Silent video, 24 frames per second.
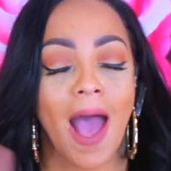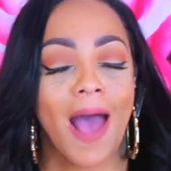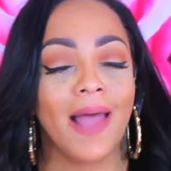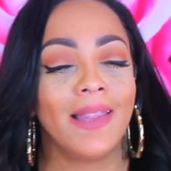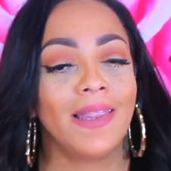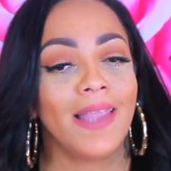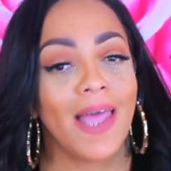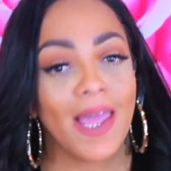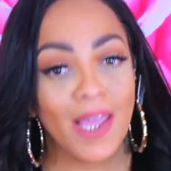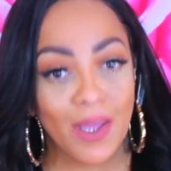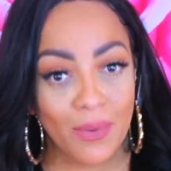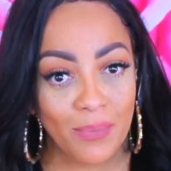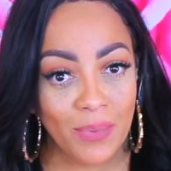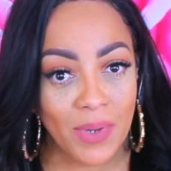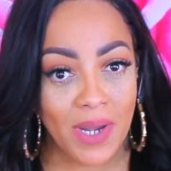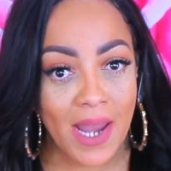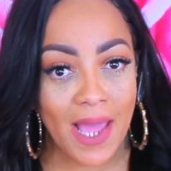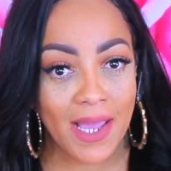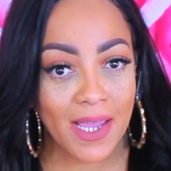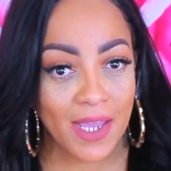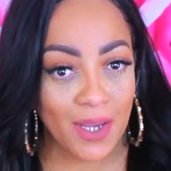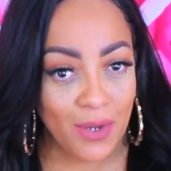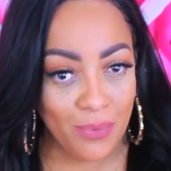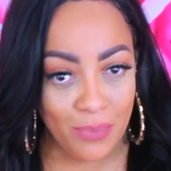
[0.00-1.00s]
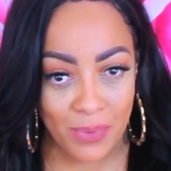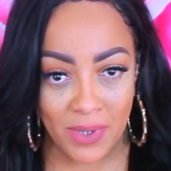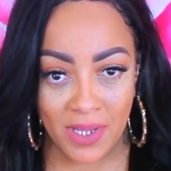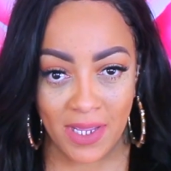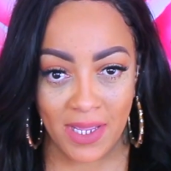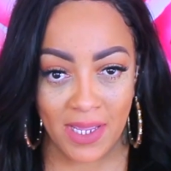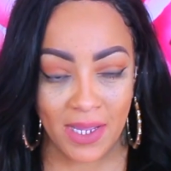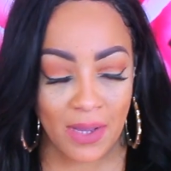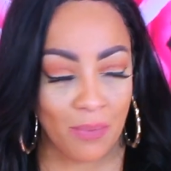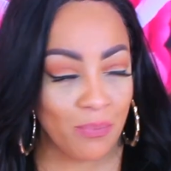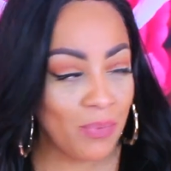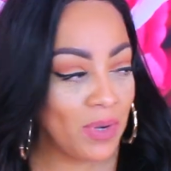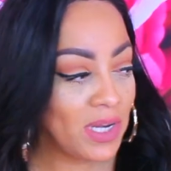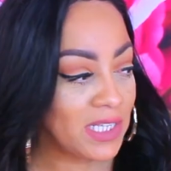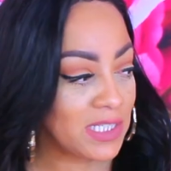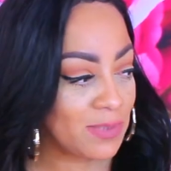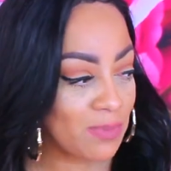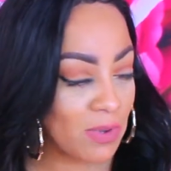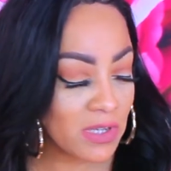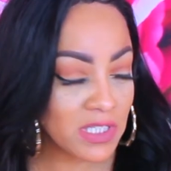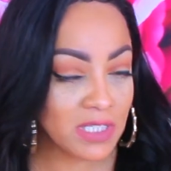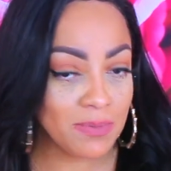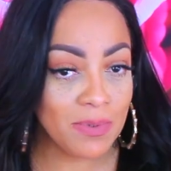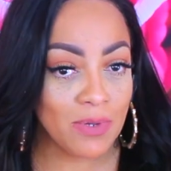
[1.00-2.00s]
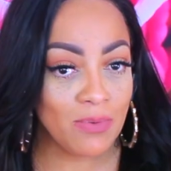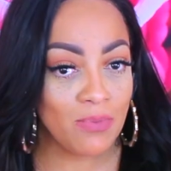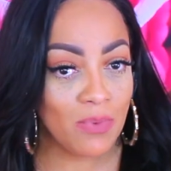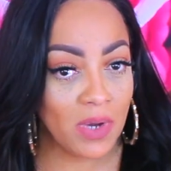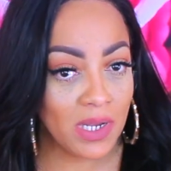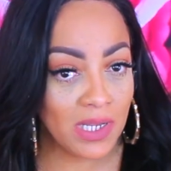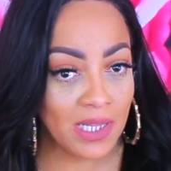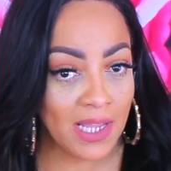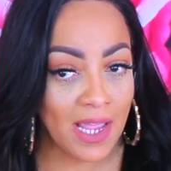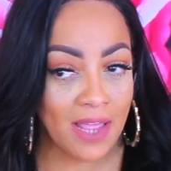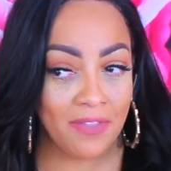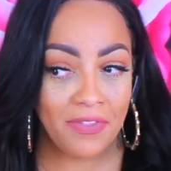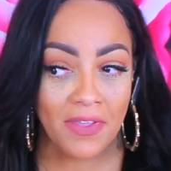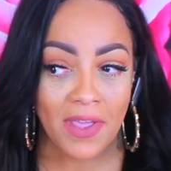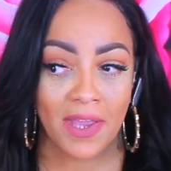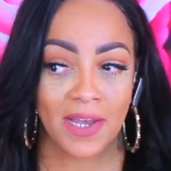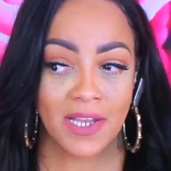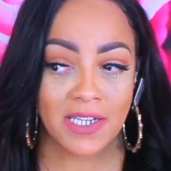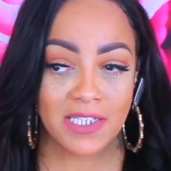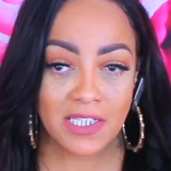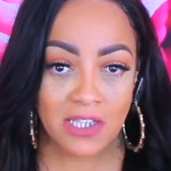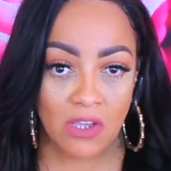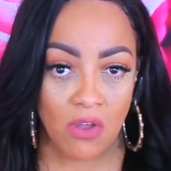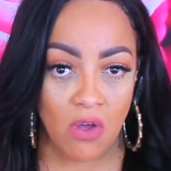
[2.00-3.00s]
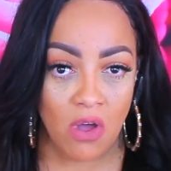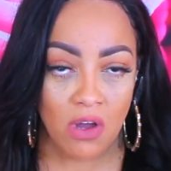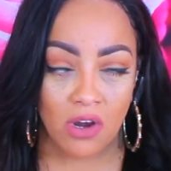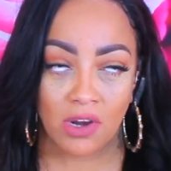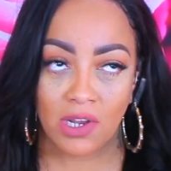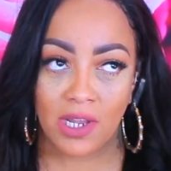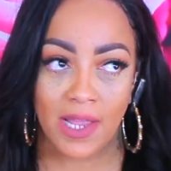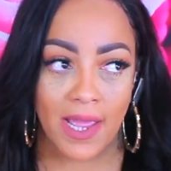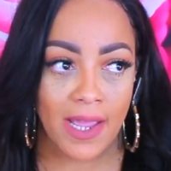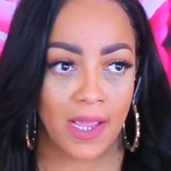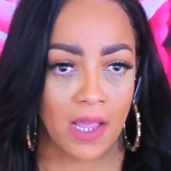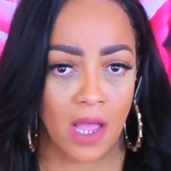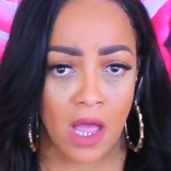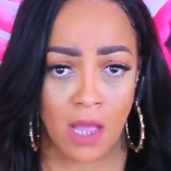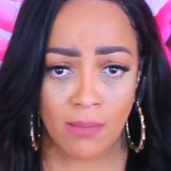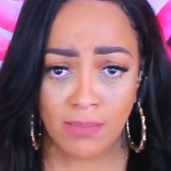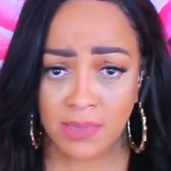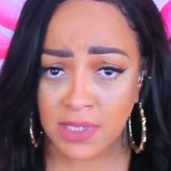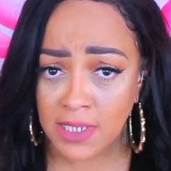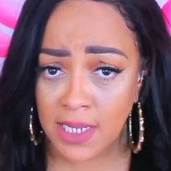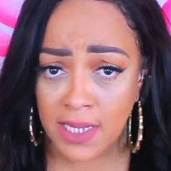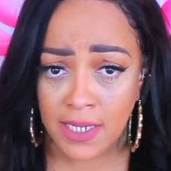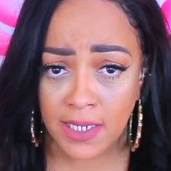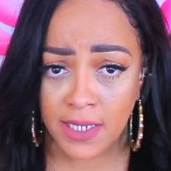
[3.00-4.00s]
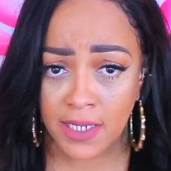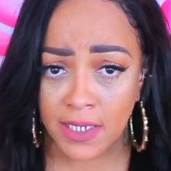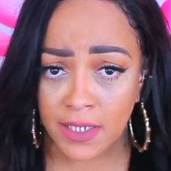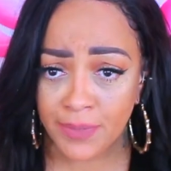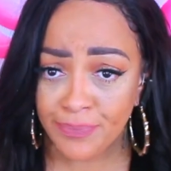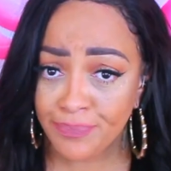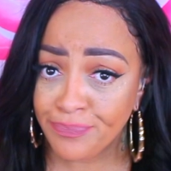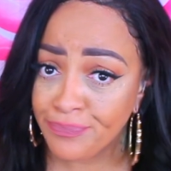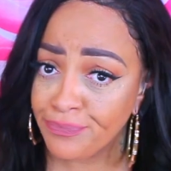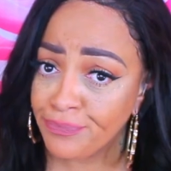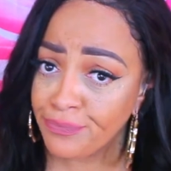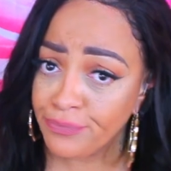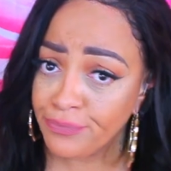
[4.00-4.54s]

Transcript: I like when I get a wig when it's supposed to be one length and it's longer, like I'm saying.